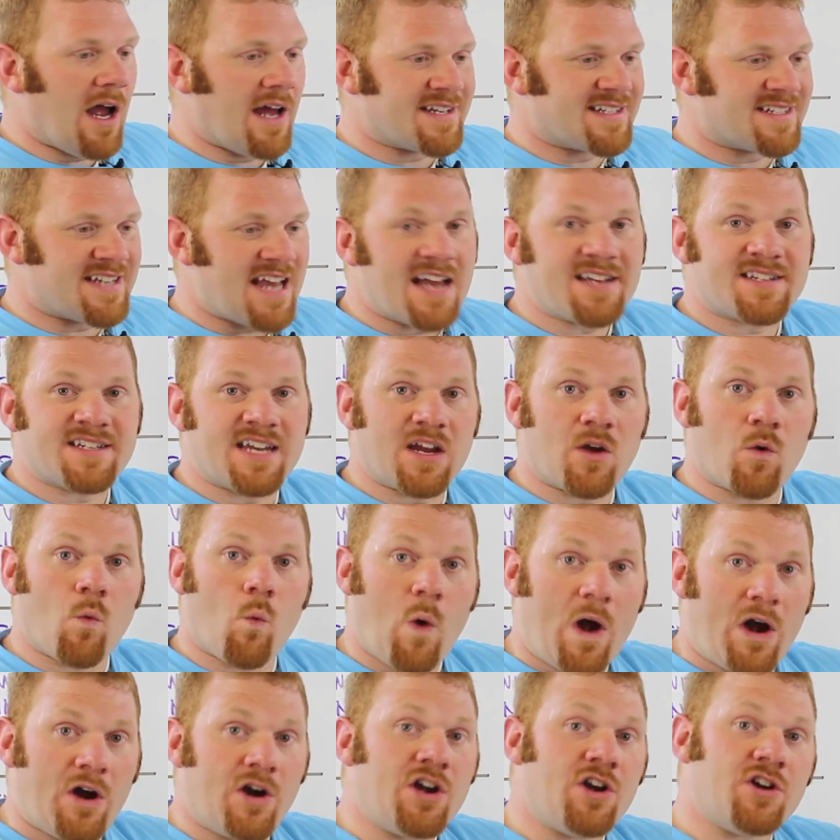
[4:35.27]
assessing
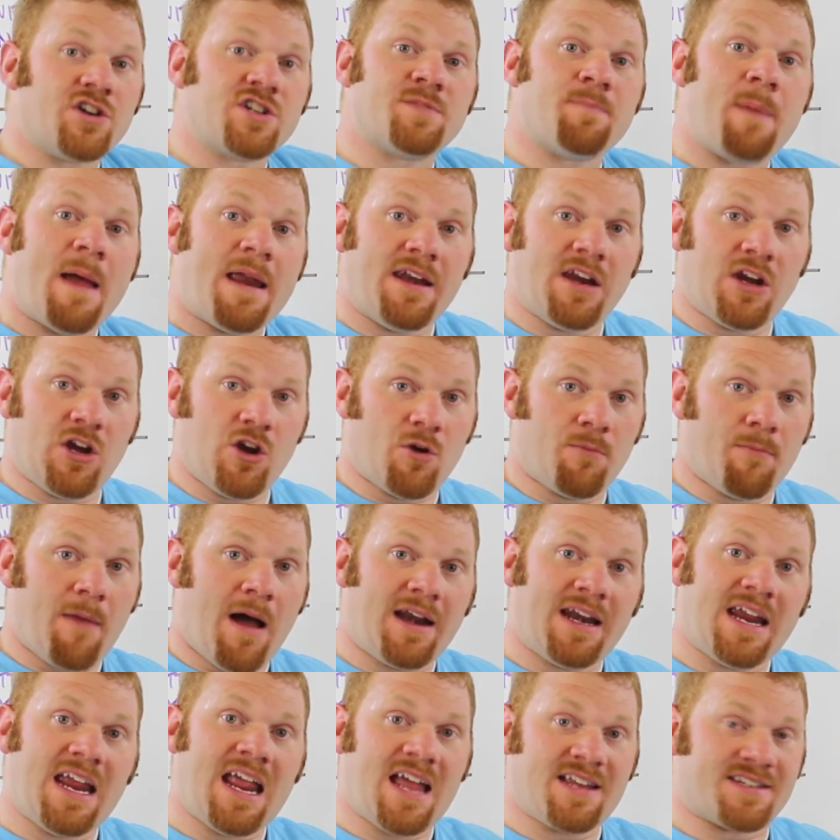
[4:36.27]
where you're spending your
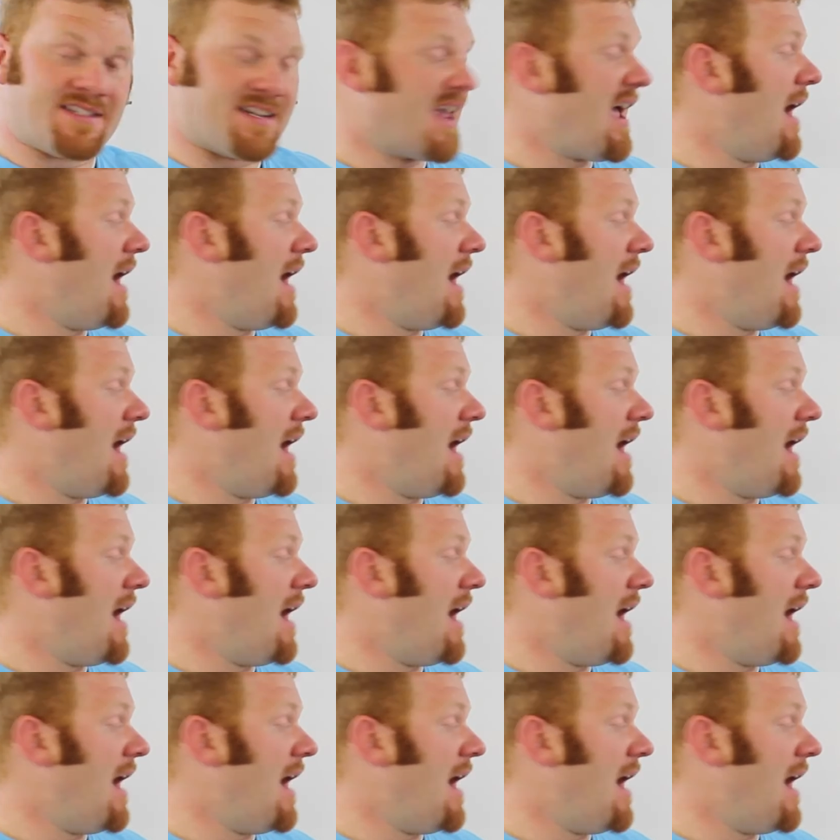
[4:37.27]
money as a